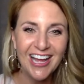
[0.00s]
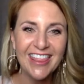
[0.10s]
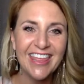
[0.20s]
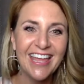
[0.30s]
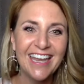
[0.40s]

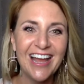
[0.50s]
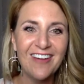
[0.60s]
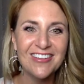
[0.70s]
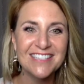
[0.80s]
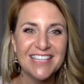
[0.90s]
then
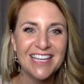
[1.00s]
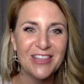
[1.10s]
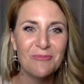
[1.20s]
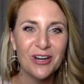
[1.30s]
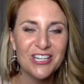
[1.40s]
obviously
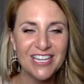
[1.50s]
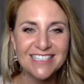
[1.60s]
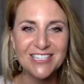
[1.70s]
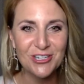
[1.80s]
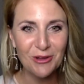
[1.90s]
the more
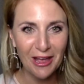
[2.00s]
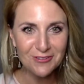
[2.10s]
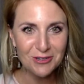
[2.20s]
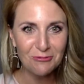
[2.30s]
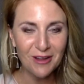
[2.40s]
chances you
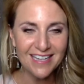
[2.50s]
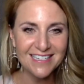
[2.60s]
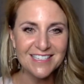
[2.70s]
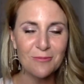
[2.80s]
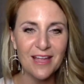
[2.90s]
have to win.
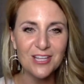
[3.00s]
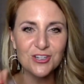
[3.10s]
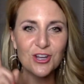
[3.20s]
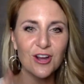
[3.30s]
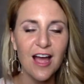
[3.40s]
So make
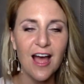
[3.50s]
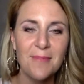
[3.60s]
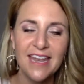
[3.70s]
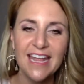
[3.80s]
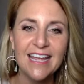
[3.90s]
sure you're
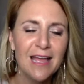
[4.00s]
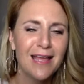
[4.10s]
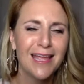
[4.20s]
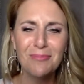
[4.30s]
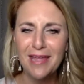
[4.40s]
commenting.
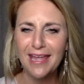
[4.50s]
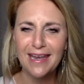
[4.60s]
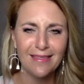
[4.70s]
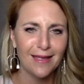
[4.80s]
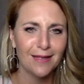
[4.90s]
Could be
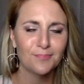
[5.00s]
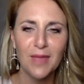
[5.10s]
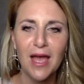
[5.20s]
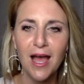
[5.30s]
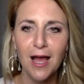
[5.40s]
anything
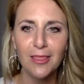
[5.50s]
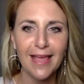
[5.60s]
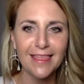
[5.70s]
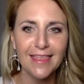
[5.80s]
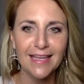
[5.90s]
uh,
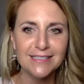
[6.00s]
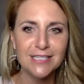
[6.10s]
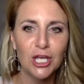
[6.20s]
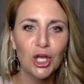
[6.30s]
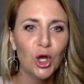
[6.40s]
like this.
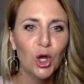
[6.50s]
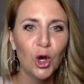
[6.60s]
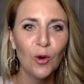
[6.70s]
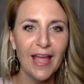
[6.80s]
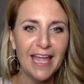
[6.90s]

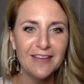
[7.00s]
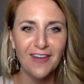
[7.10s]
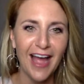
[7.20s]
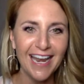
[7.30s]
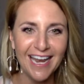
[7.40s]
Who
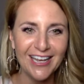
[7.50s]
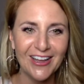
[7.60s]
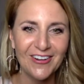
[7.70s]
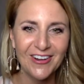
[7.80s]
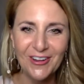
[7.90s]
invited
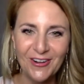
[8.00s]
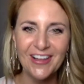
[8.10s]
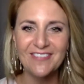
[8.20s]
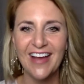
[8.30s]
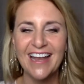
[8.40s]
you? Who
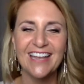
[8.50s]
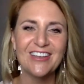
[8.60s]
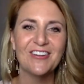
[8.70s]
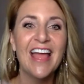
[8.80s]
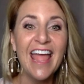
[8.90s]
invited
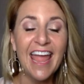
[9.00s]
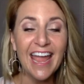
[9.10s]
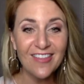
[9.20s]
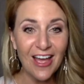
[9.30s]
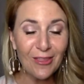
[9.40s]
you?
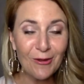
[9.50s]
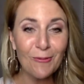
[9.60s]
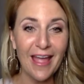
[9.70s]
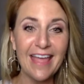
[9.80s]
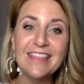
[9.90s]
And the other
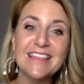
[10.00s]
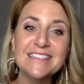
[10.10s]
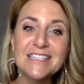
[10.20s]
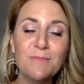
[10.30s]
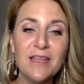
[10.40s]
way, this
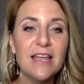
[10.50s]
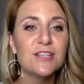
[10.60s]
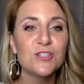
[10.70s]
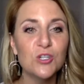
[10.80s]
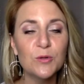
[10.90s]
has been
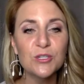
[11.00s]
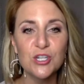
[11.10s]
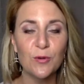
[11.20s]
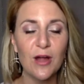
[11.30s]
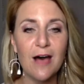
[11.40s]
super,
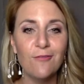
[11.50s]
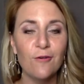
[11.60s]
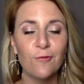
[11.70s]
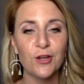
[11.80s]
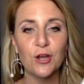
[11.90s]
super
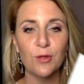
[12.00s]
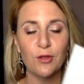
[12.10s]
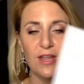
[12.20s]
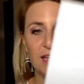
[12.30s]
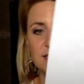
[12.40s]
helpful for your
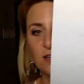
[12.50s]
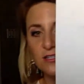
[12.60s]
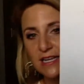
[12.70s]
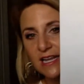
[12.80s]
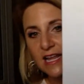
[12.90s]
beauty
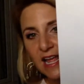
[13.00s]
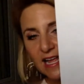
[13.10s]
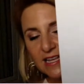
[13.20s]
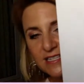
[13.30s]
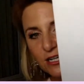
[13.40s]
consultant,
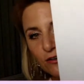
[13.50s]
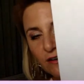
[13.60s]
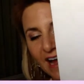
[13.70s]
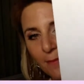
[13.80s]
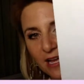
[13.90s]
is to
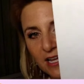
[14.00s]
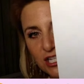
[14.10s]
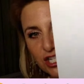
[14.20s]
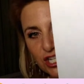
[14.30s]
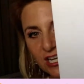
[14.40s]
grab a
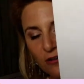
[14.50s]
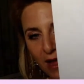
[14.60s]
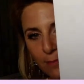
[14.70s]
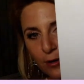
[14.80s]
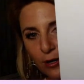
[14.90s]
sheet of
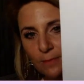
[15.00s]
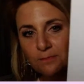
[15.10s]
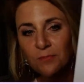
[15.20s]
paper